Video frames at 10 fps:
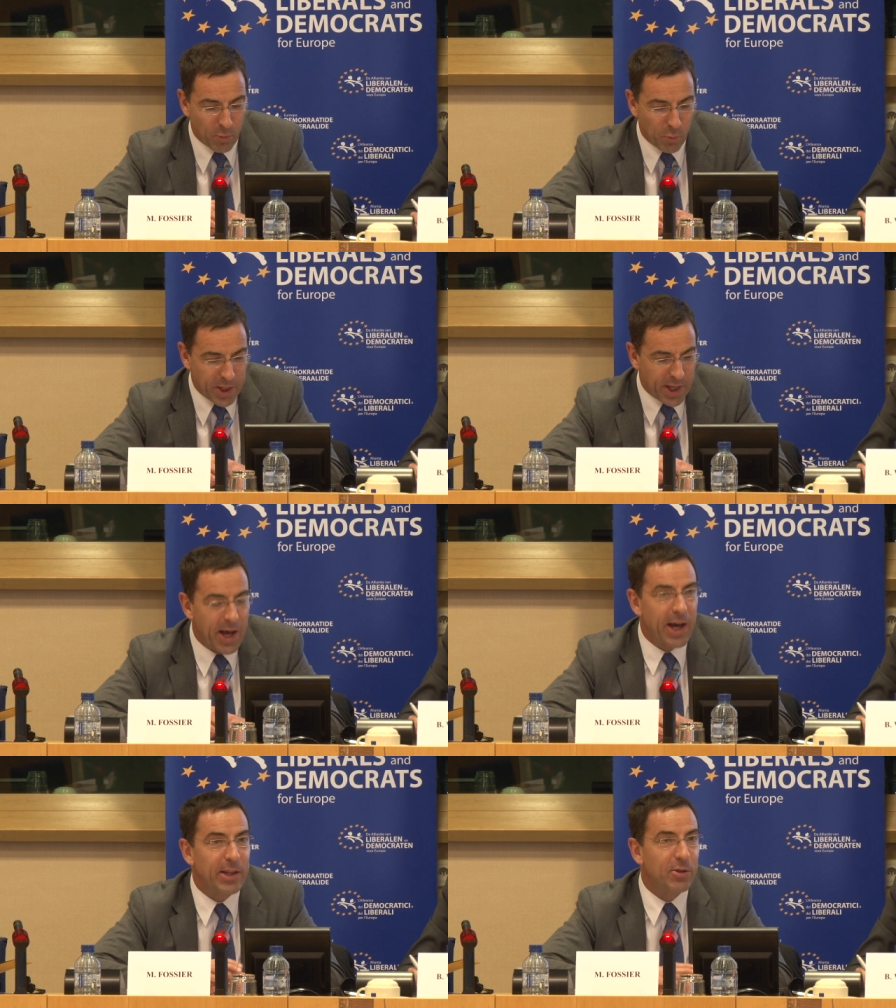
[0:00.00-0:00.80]
We
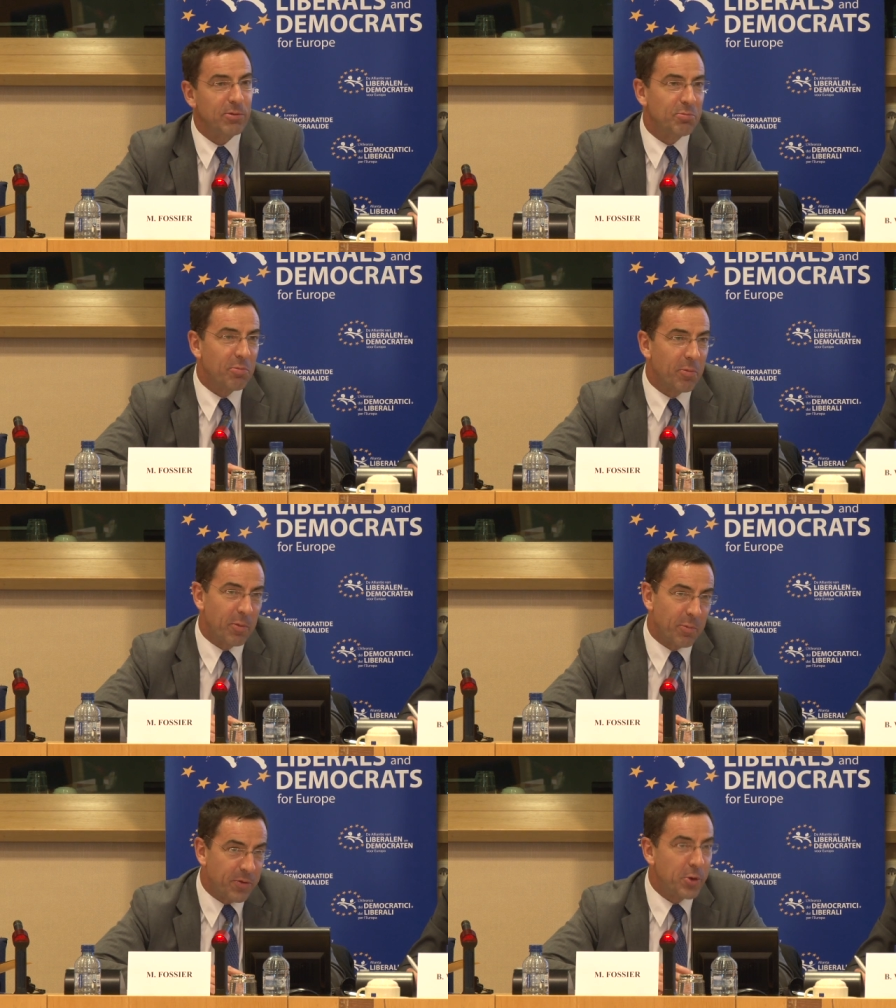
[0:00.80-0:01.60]
had
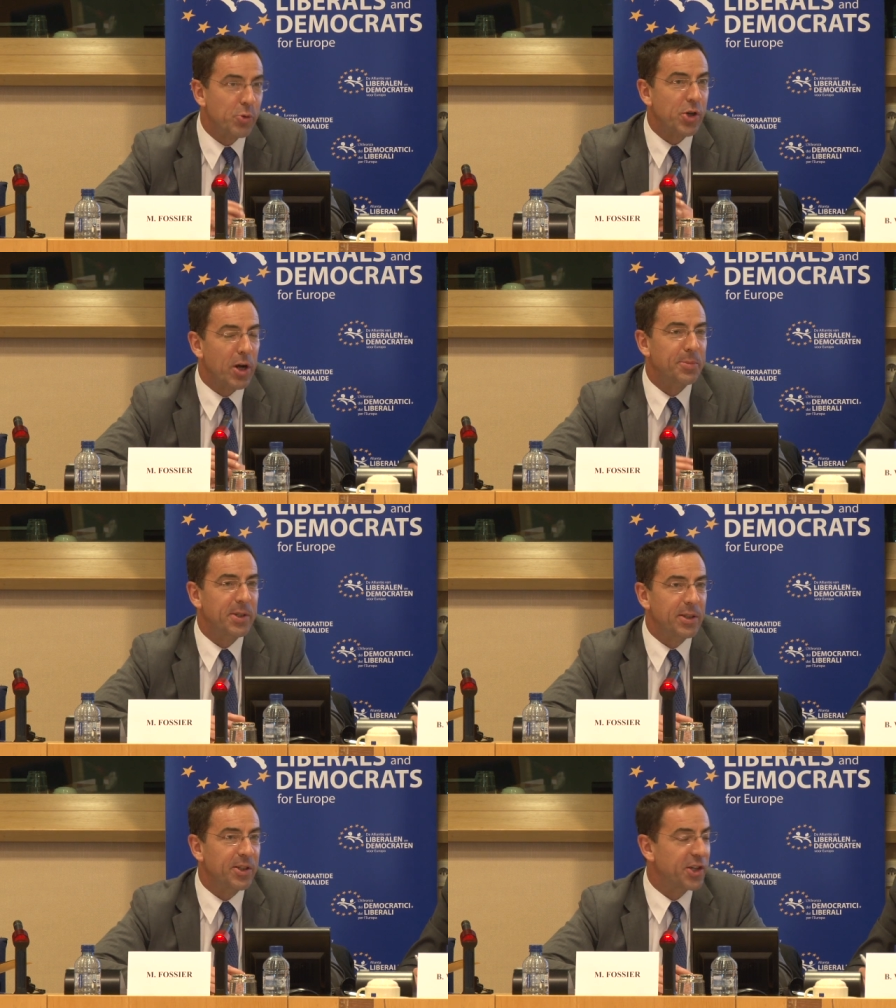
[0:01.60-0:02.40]
the few
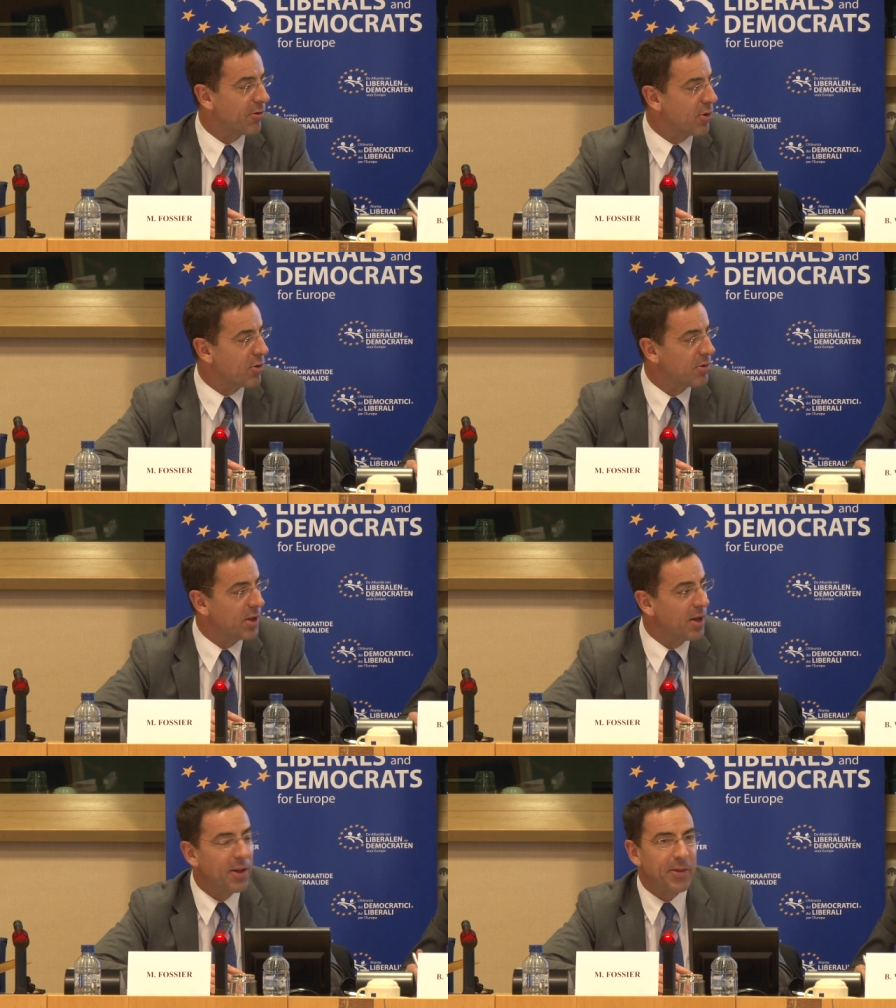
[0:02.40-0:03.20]
shops in Cairo
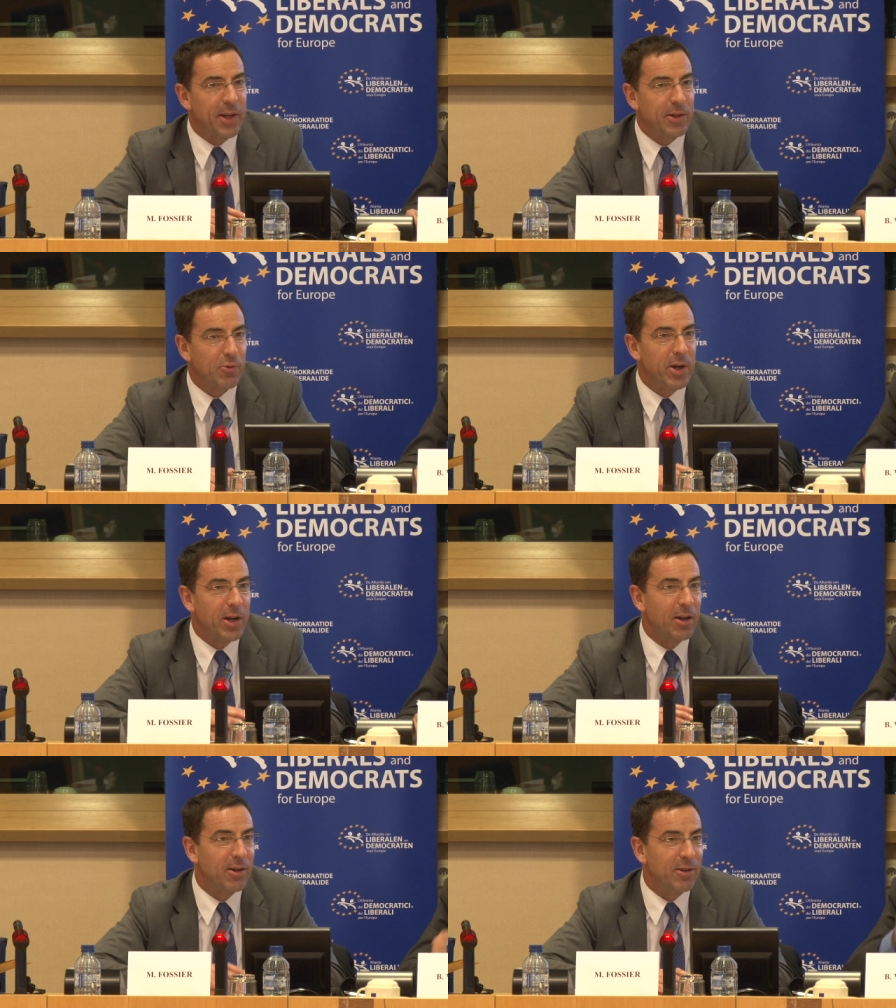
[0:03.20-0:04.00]
that
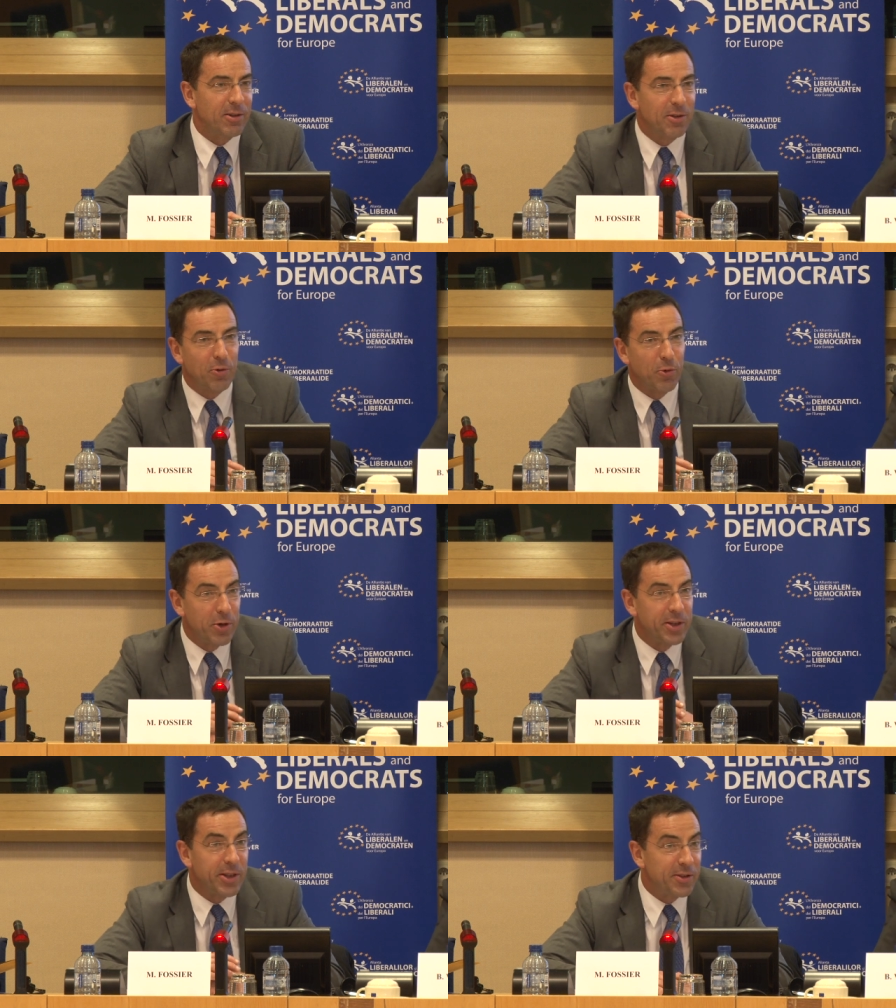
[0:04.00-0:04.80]
were
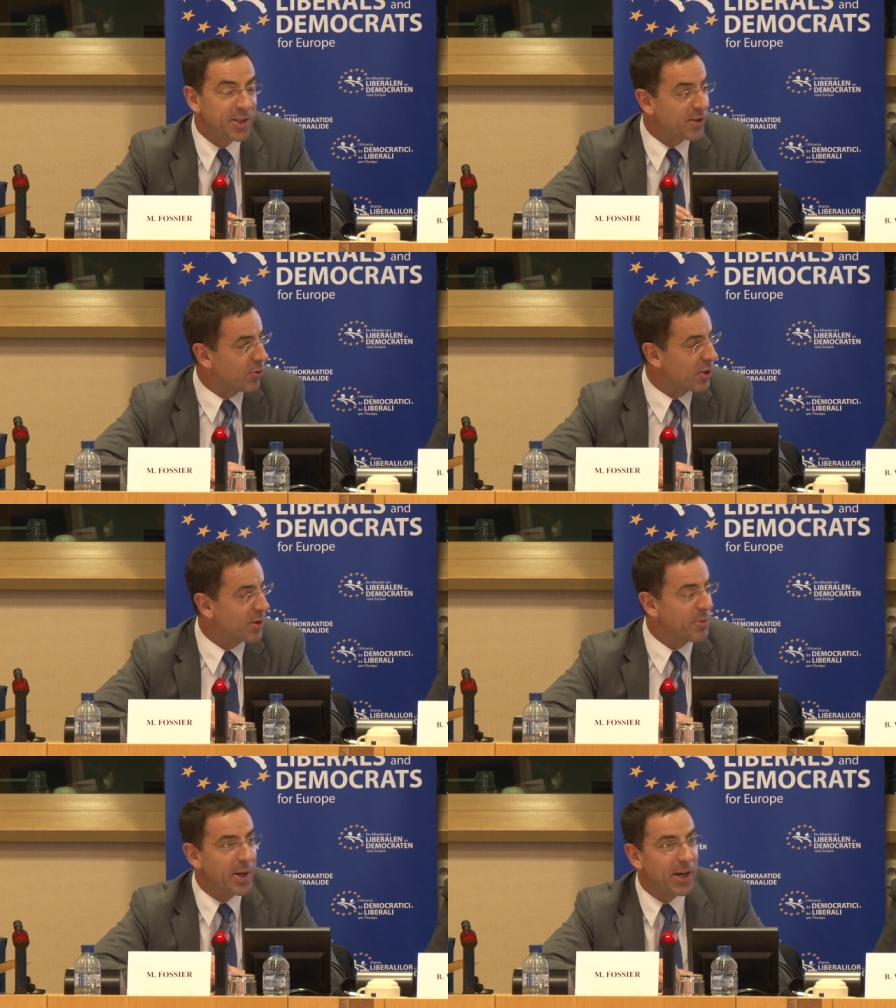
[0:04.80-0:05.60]
ruined and
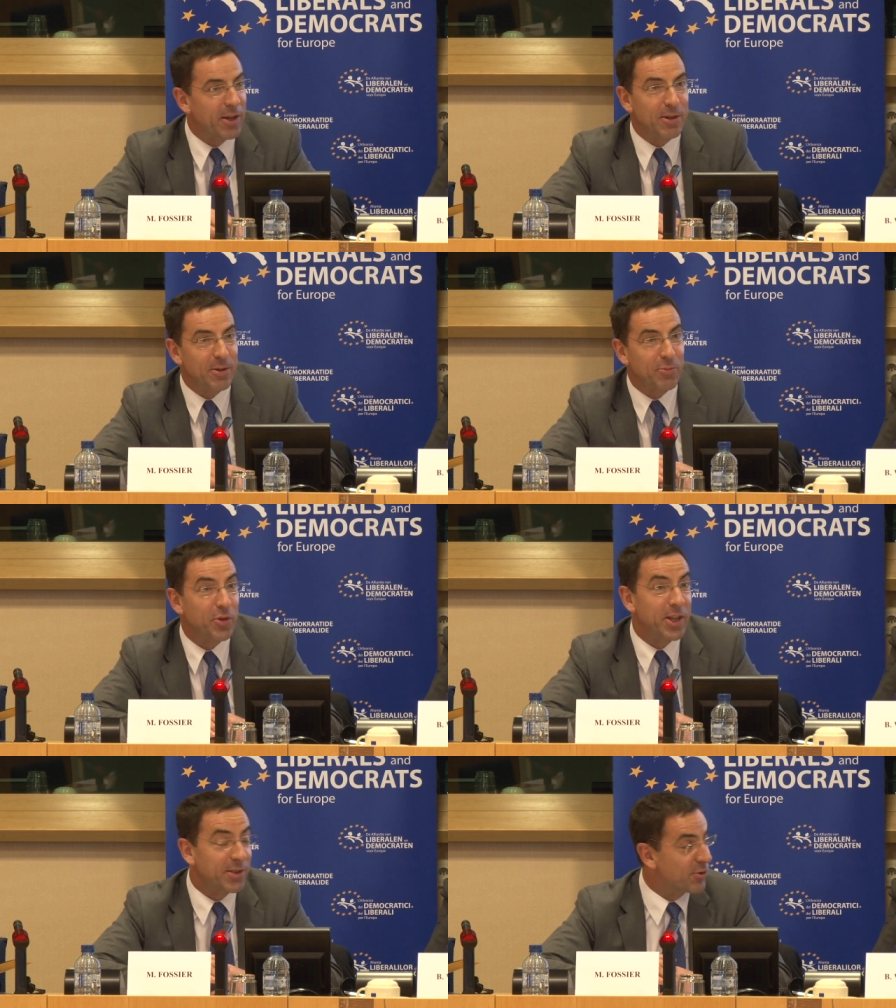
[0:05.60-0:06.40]
destroyed by
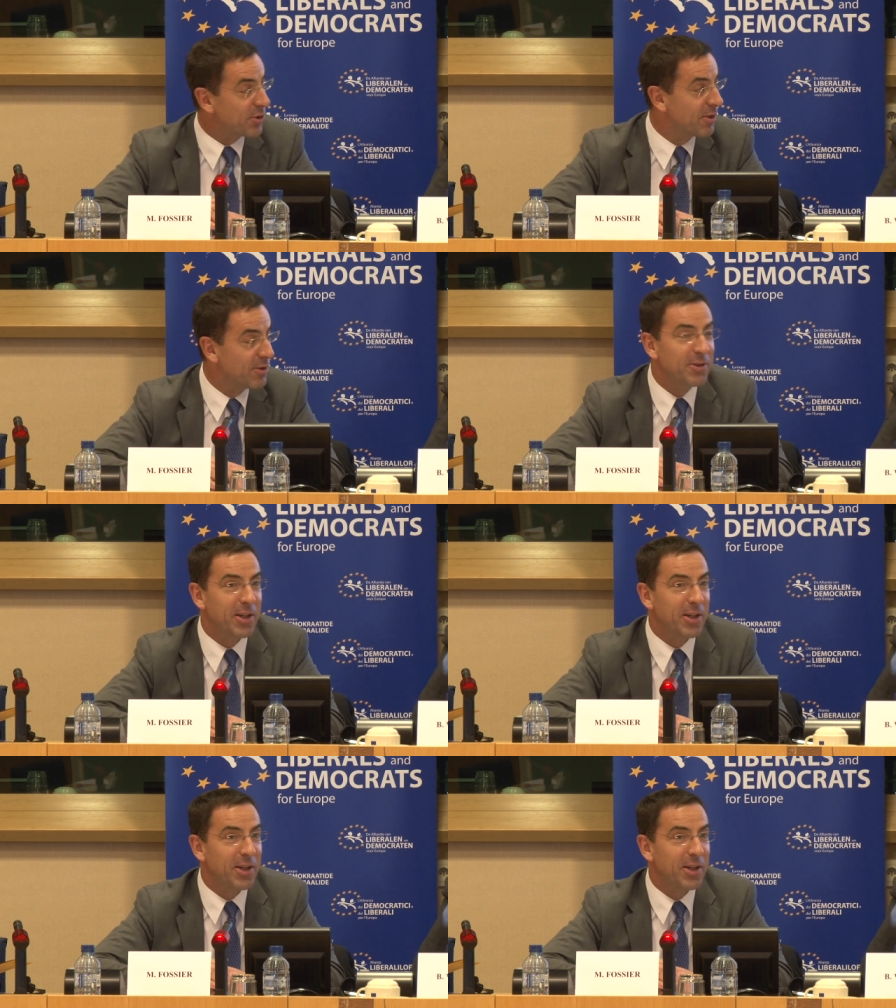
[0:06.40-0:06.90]
protesters.